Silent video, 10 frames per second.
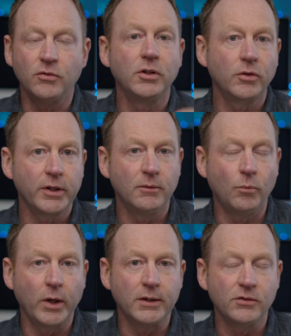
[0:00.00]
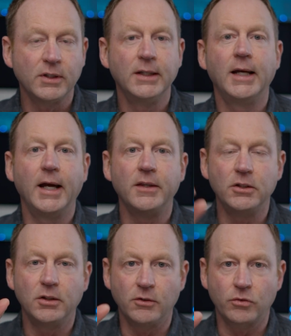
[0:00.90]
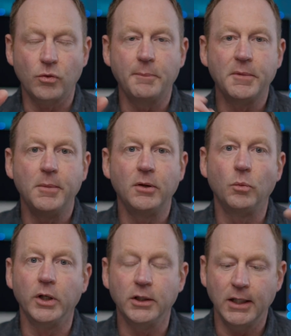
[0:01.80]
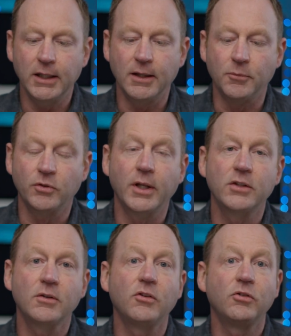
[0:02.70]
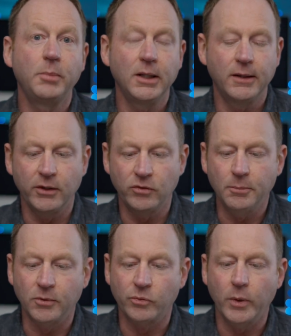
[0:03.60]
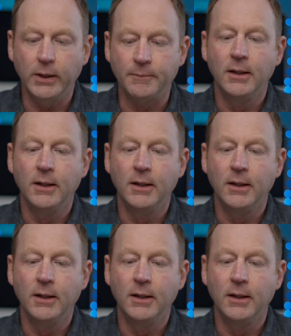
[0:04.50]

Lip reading: So you create them once and then you can just drop them in where you need them. So that's going to speed things up as well.